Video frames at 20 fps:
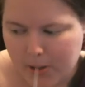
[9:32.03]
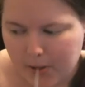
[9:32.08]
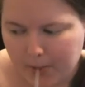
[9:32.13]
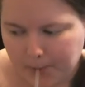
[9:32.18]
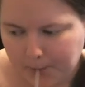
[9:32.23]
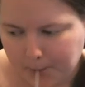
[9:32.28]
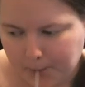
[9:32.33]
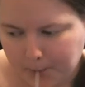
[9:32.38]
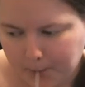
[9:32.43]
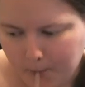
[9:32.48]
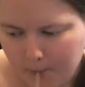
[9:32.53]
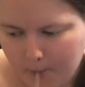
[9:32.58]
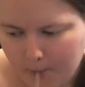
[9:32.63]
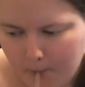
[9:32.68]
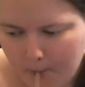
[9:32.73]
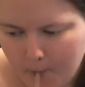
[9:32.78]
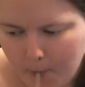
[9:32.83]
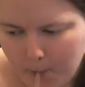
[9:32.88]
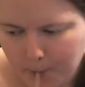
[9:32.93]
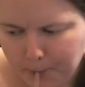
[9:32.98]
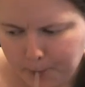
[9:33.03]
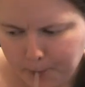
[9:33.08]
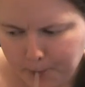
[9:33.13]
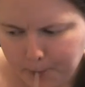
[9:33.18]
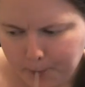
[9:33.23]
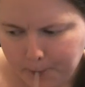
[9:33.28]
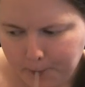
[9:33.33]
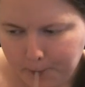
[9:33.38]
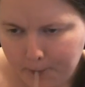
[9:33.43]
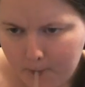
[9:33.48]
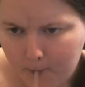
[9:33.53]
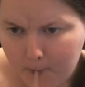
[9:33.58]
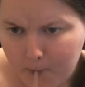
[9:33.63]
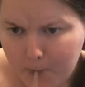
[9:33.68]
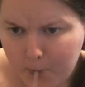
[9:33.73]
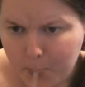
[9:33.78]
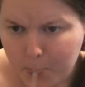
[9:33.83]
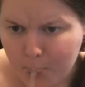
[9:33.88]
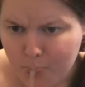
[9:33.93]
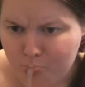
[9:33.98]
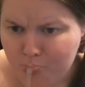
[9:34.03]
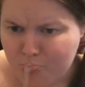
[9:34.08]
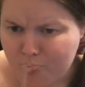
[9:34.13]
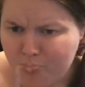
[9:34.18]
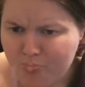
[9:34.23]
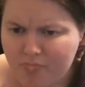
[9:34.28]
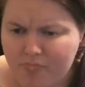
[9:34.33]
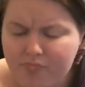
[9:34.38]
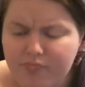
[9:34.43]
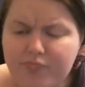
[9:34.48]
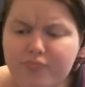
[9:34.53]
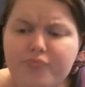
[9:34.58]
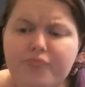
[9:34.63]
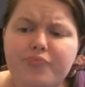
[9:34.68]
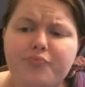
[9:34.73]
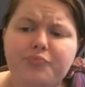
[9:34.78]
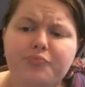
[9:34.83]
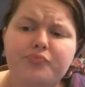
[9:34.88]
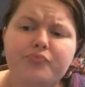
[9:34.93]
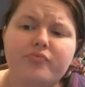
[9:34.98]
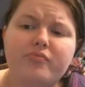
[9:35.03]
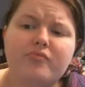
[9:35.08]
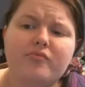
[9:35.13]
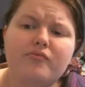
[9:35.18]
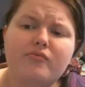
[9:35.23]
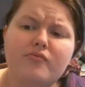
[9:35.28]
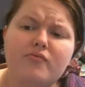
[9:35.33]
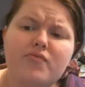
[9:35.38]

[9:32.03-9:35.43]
(silence)